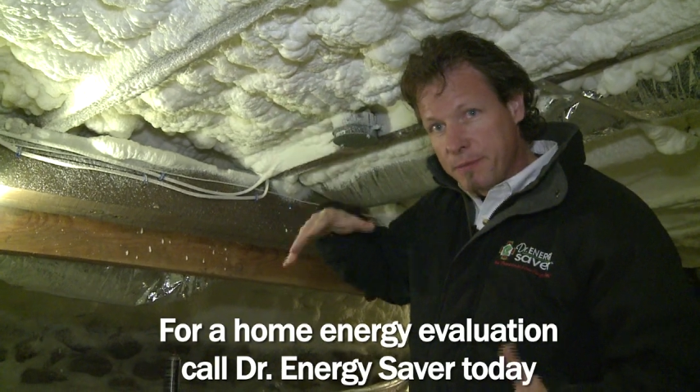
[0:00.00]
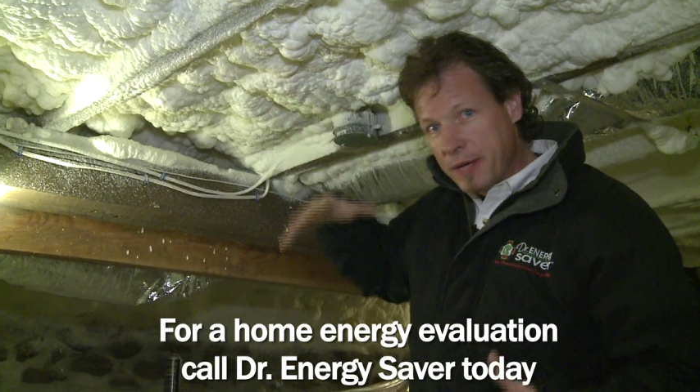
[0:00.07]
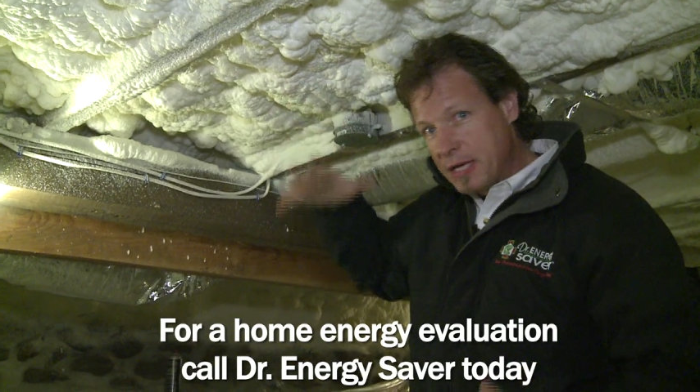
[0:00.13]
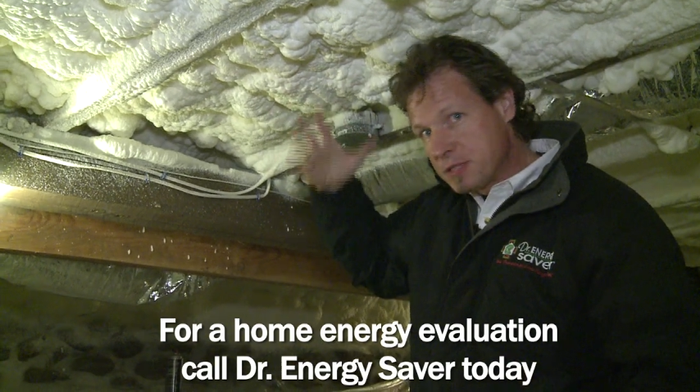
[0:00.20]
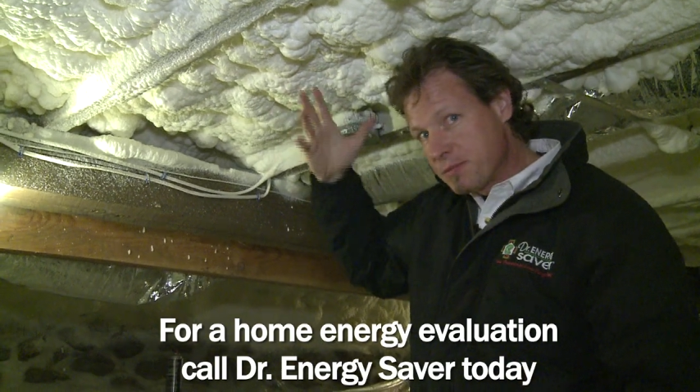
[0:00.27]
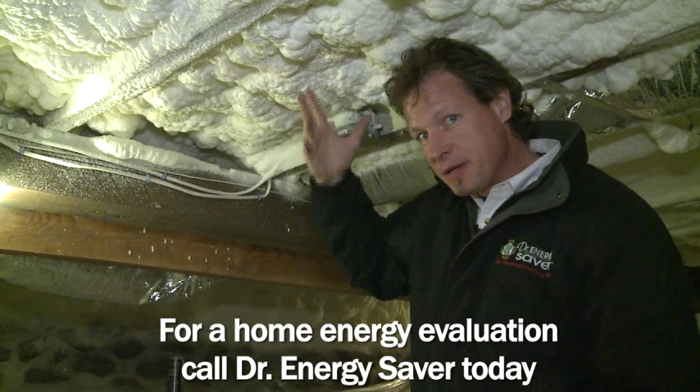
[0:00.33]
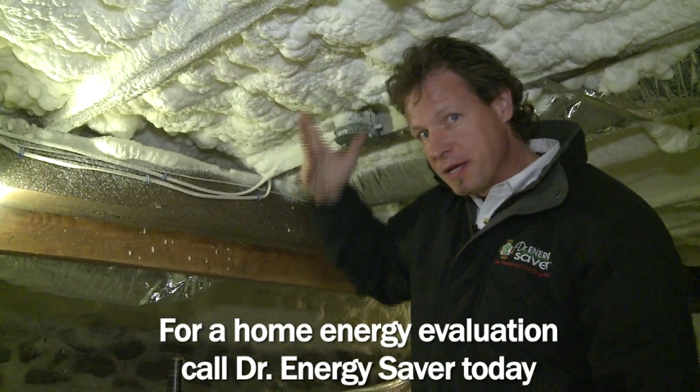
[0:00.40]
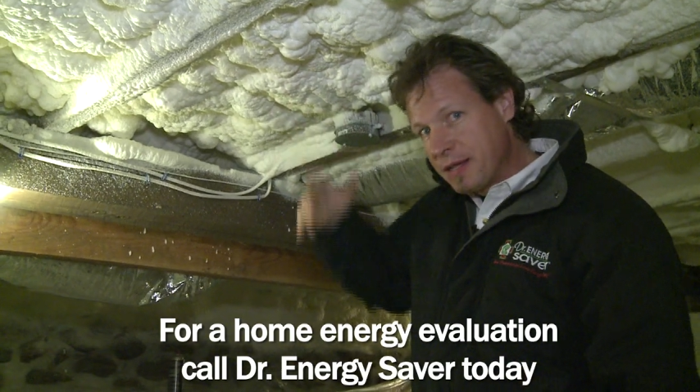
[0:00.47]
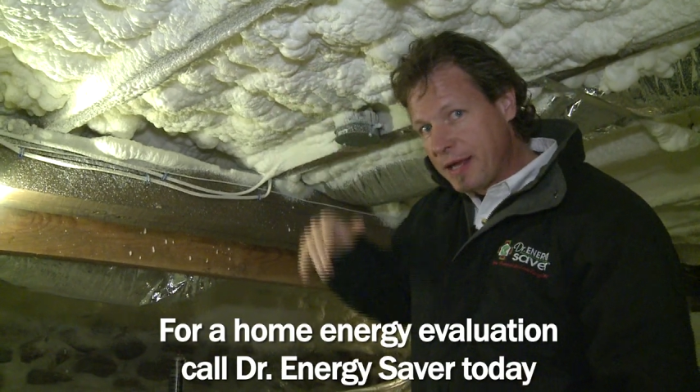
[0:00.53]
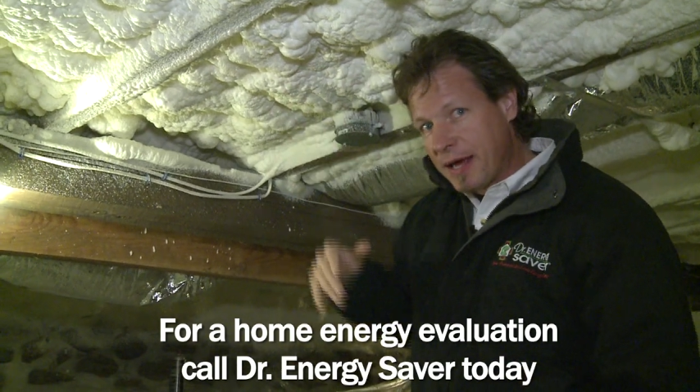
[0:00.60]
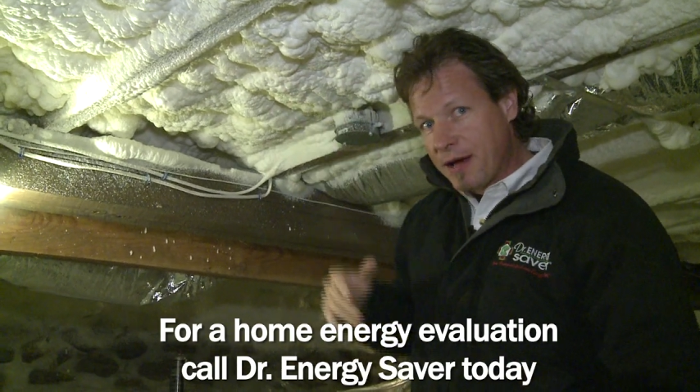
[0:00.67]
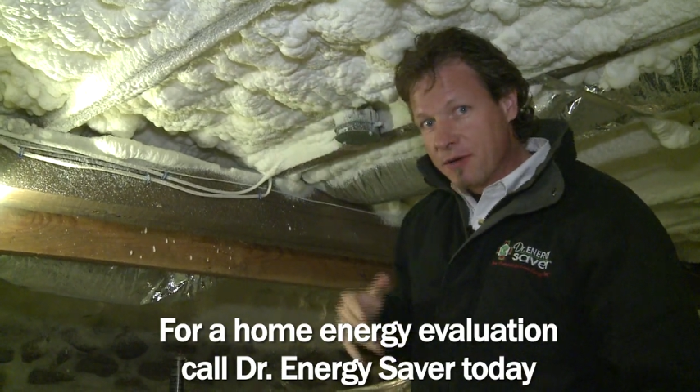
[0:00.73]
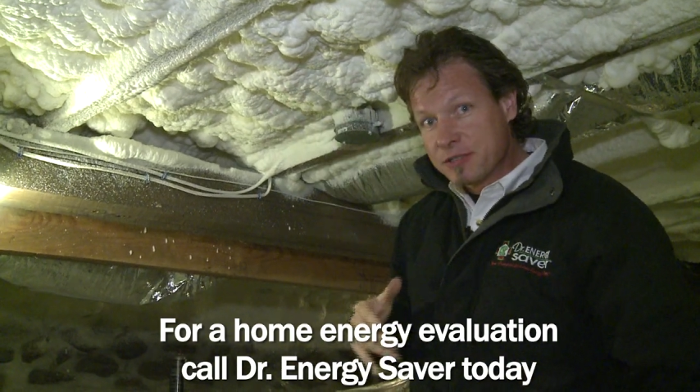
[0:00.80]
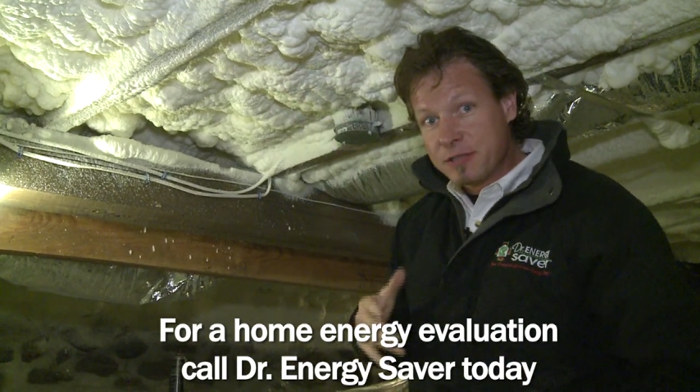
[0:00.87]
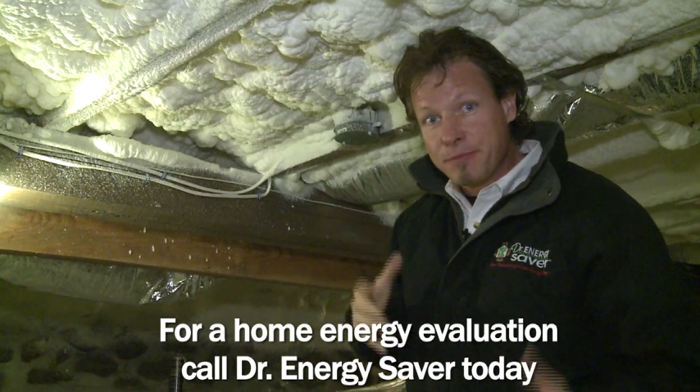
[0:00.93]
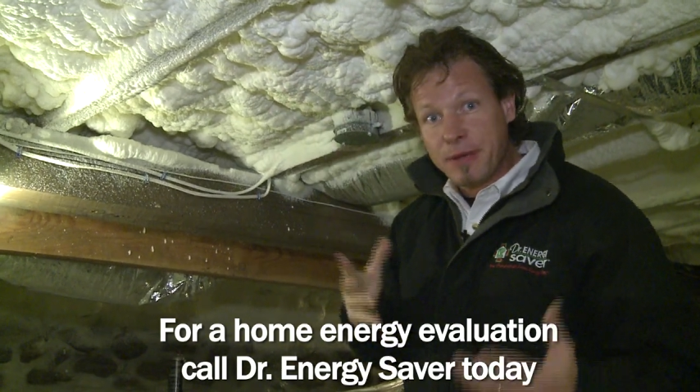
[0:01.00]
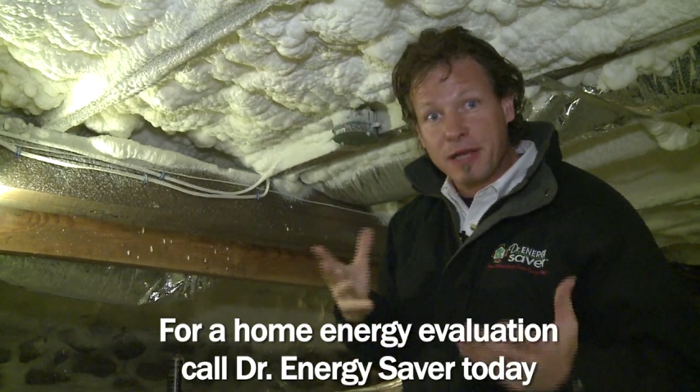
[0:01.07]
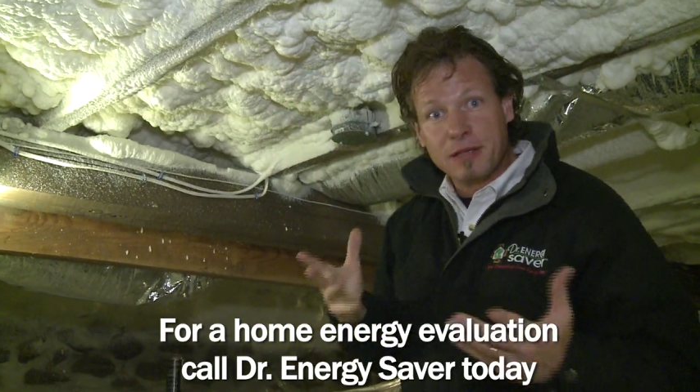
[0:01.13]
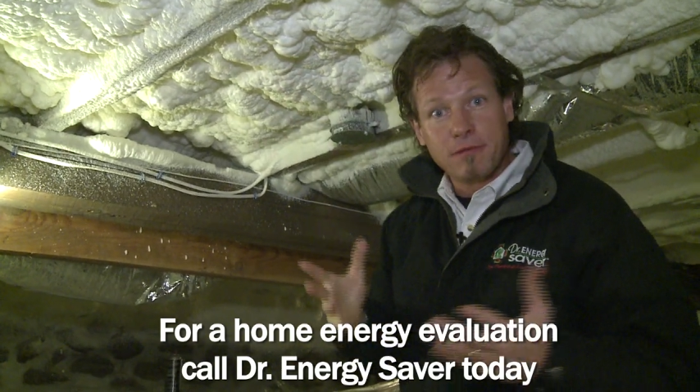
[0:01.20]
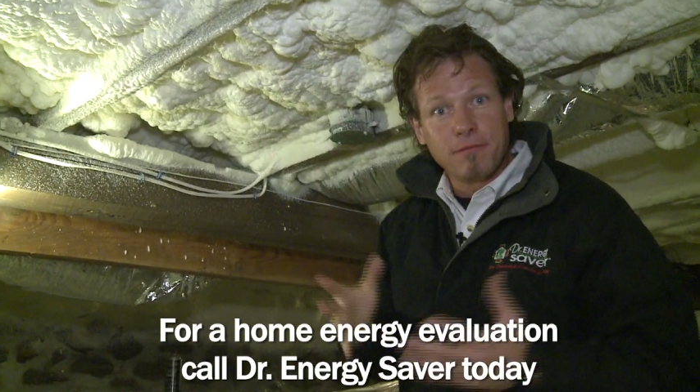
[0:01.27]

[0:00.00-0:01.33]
basement and the house and make the